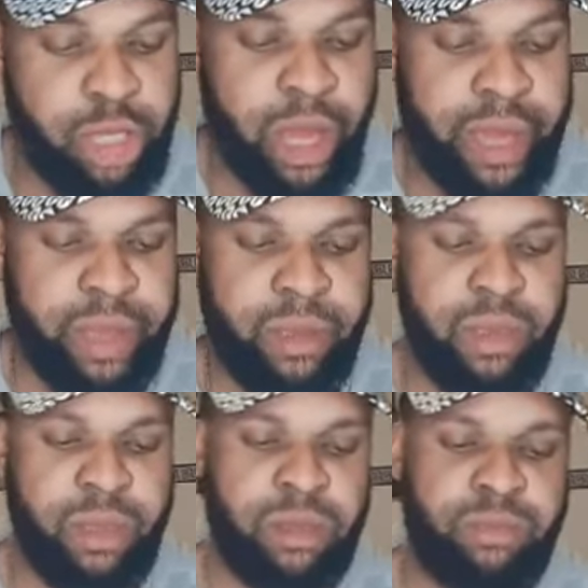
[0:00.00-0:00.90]
low hair.
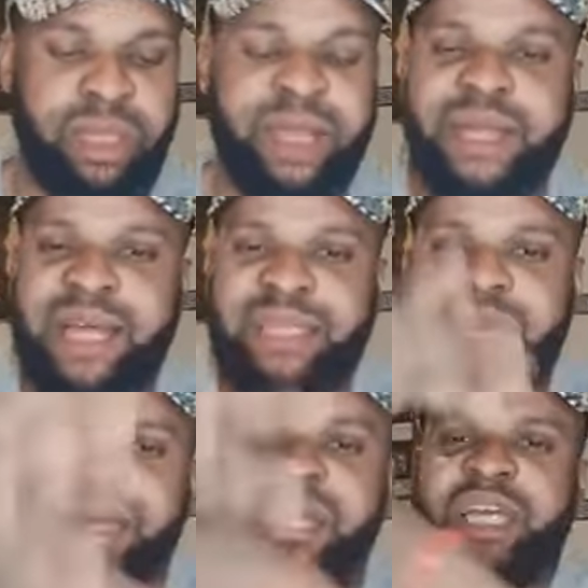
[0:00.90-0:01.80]
Monica now
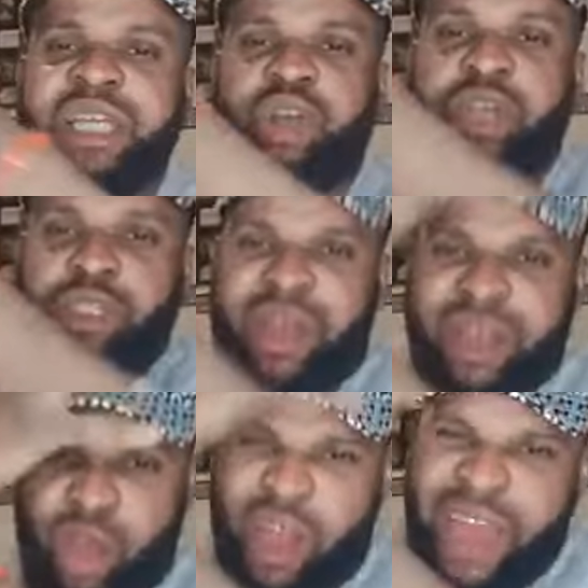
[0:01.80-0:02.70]
say, you're talking
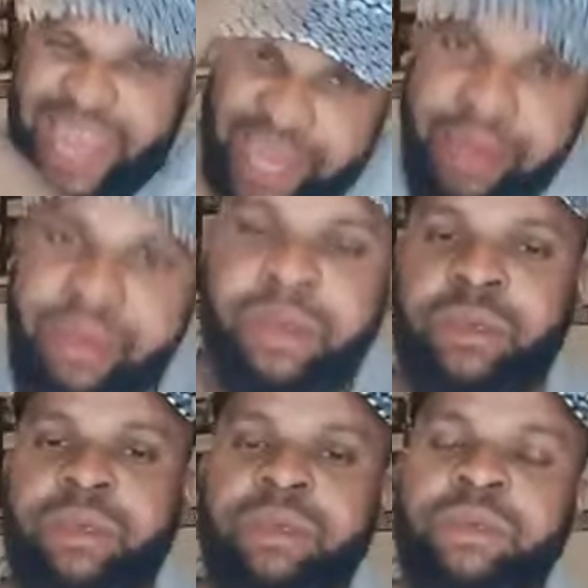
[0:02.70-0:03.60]

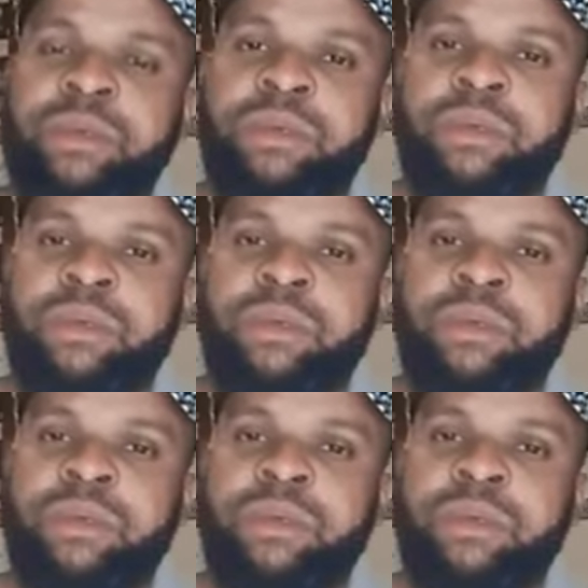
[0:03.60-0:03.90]
okaye.